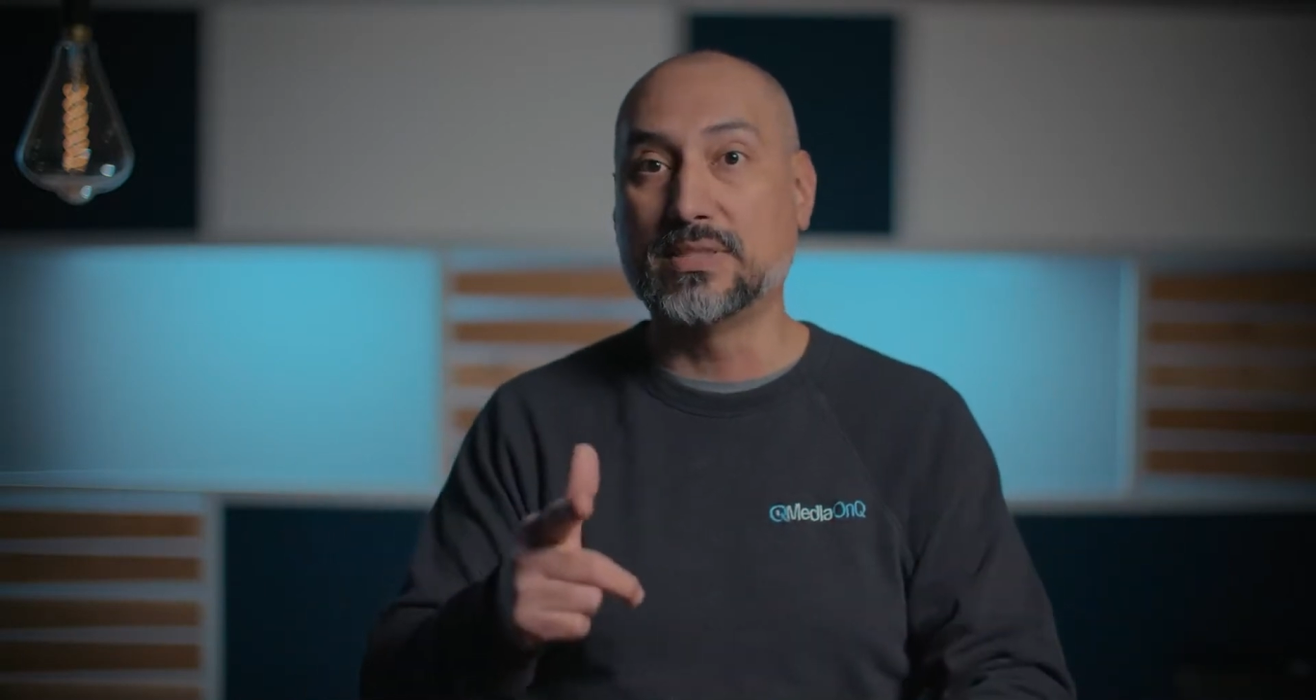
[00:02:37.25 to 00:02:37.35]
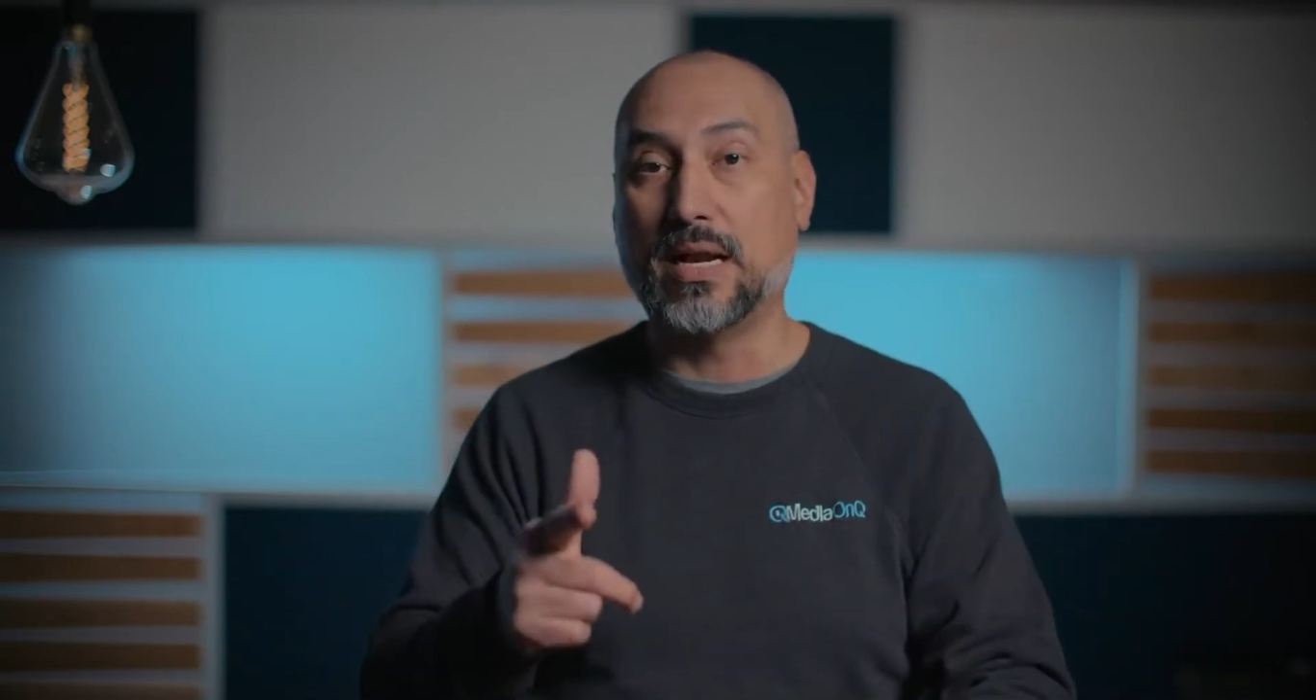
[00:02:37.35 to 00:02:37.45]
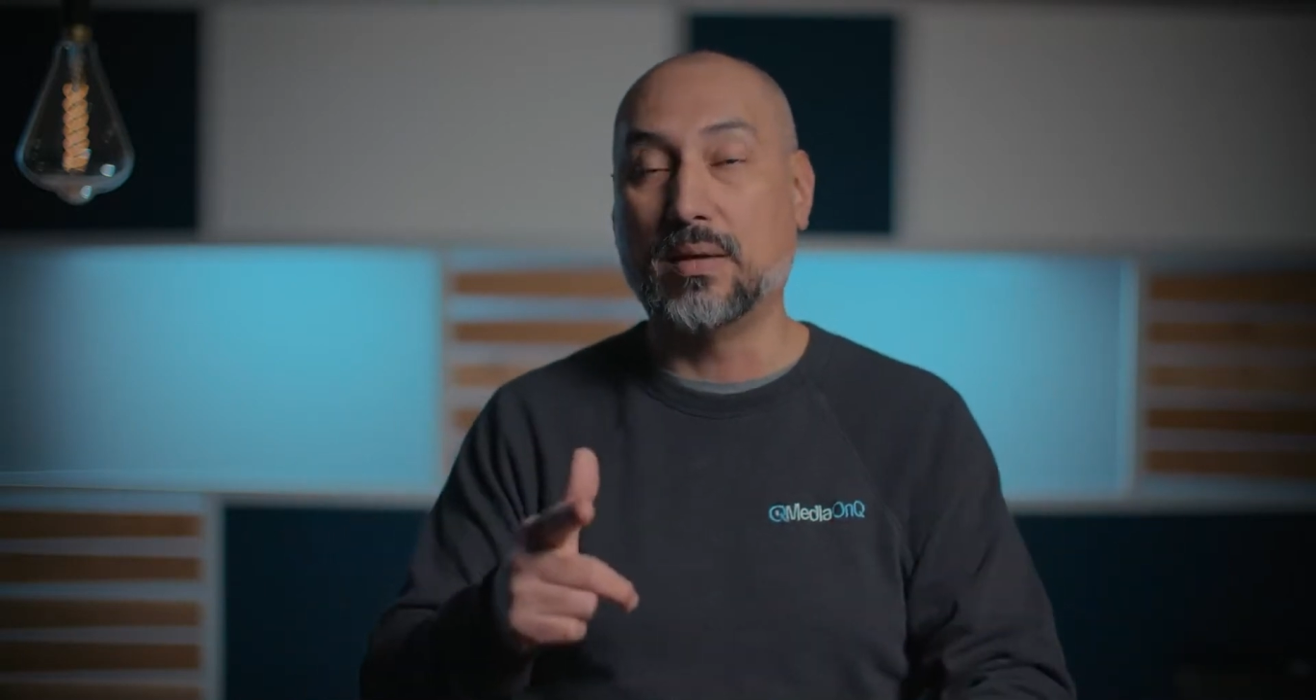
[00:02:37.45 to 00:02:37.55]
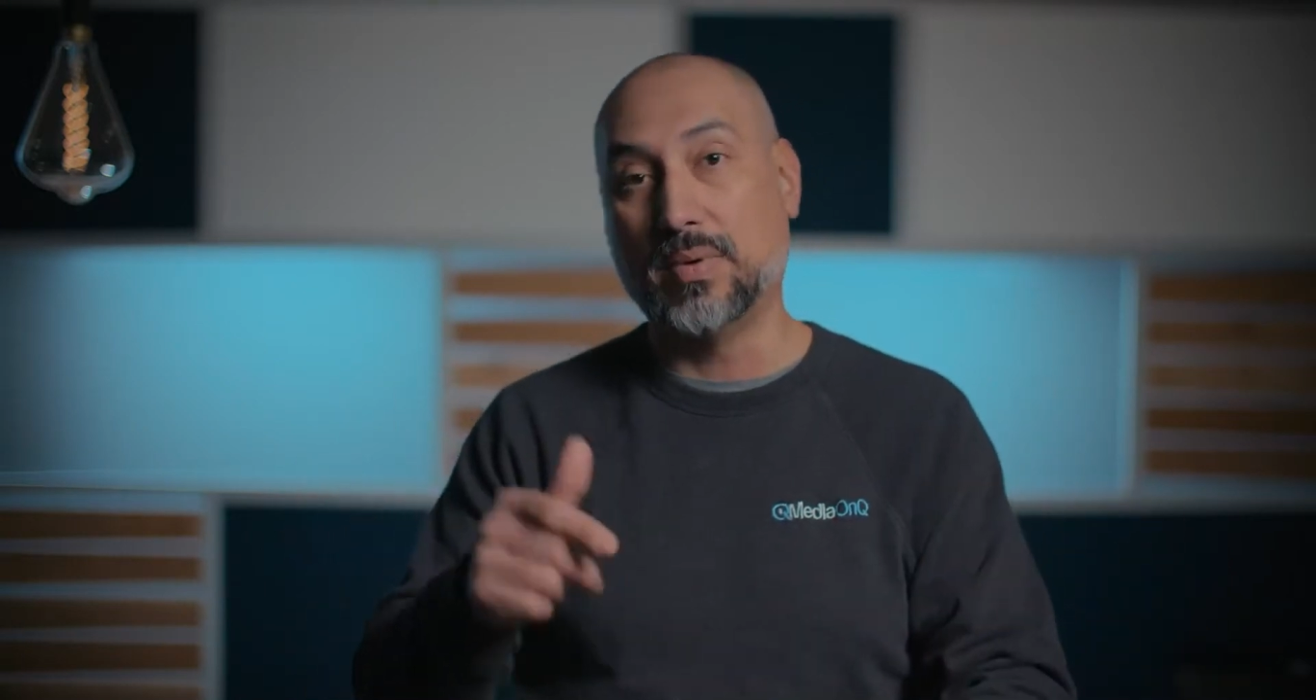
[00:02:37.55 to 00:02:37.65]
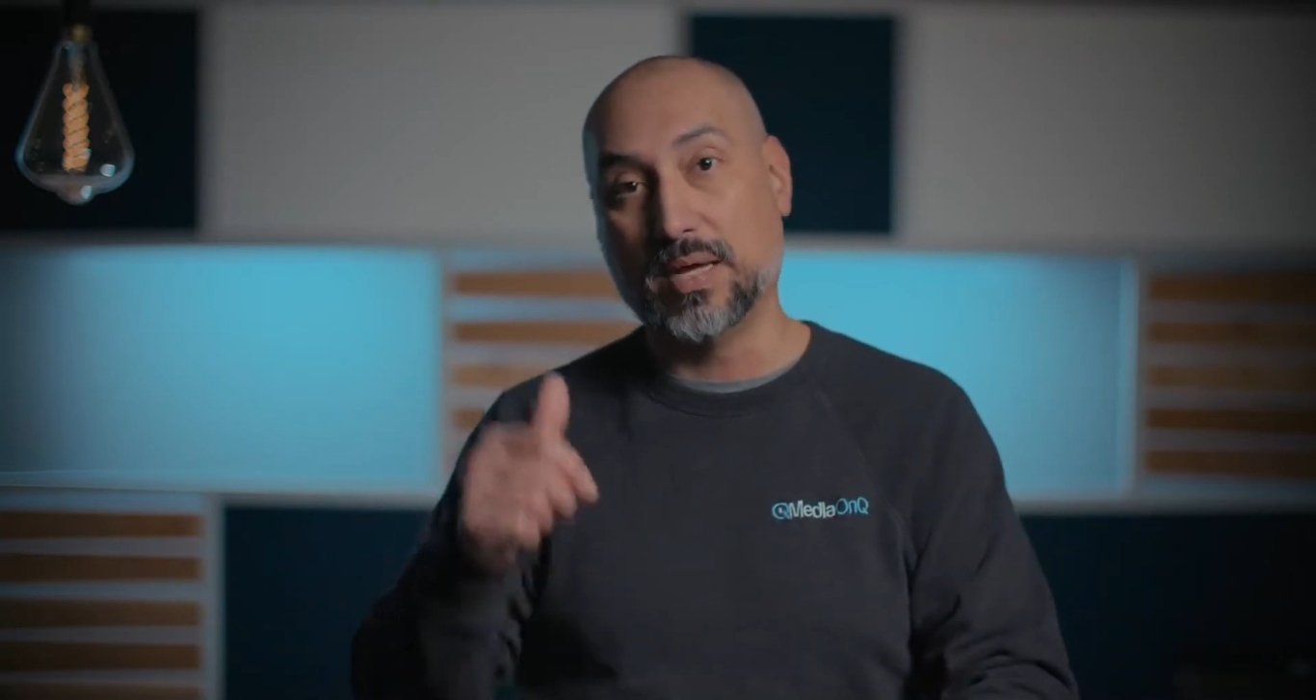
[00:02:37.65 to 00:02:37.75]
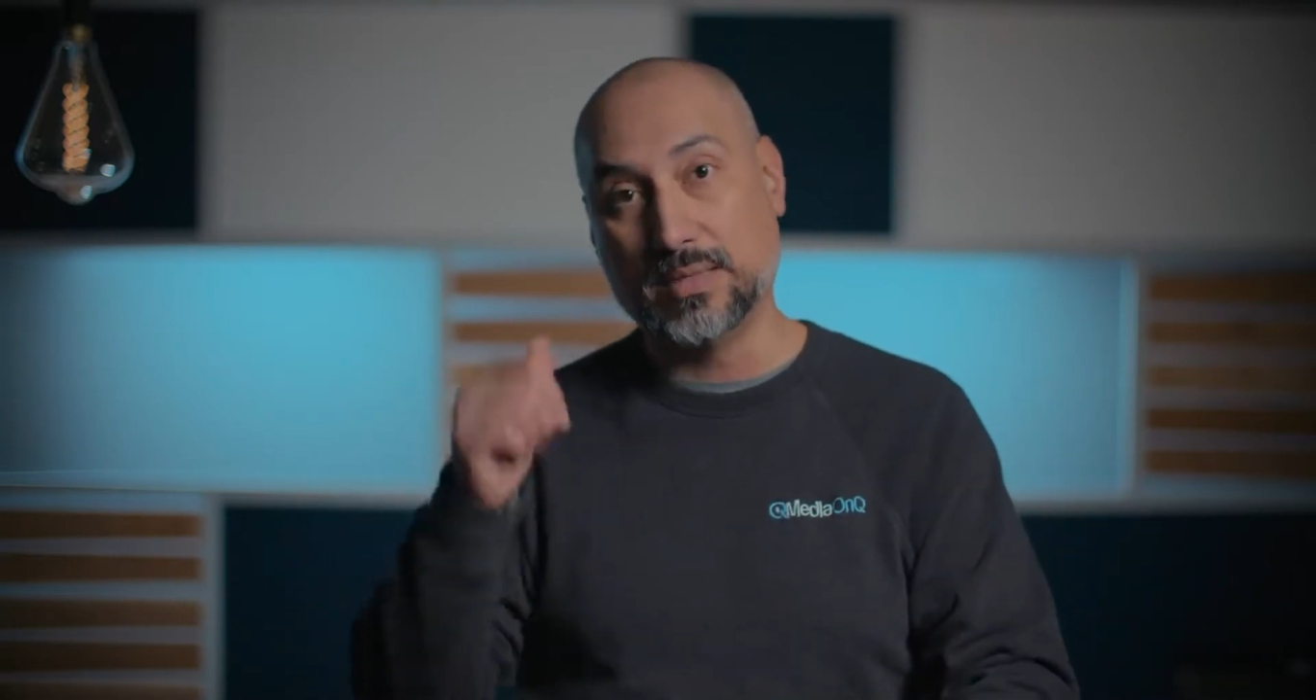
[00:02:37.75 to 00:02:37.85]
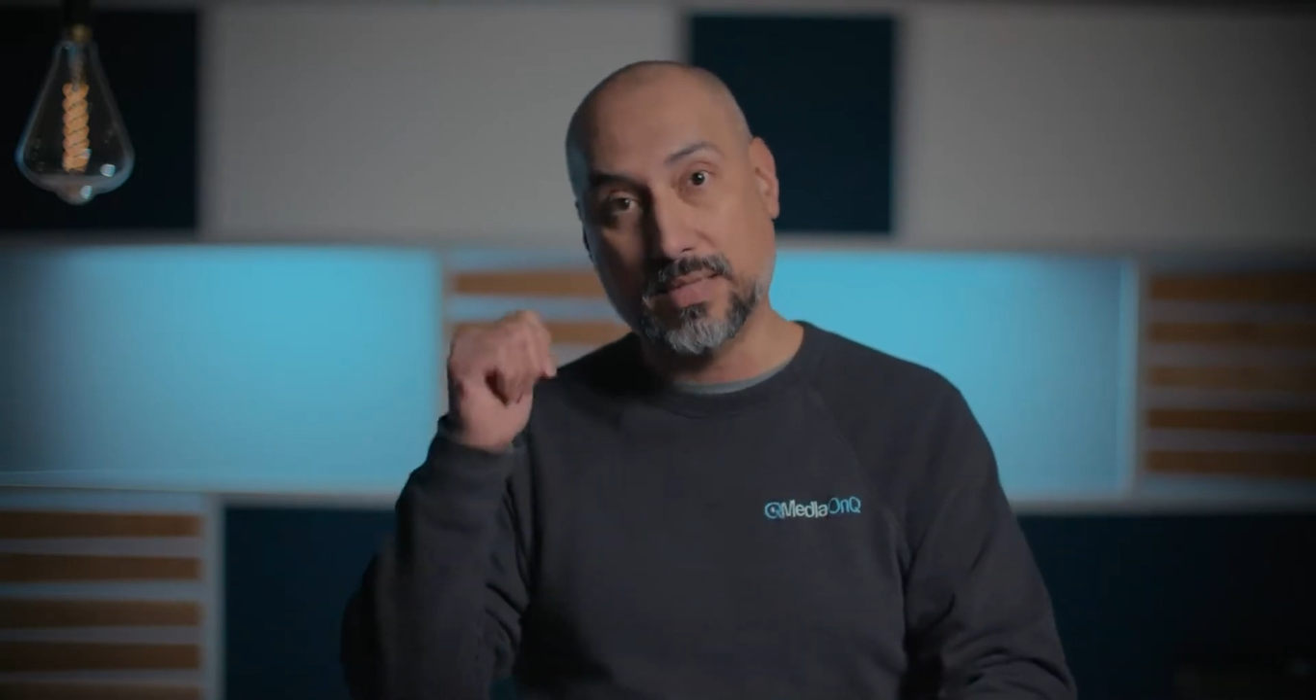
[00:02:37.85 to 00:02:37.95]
set up a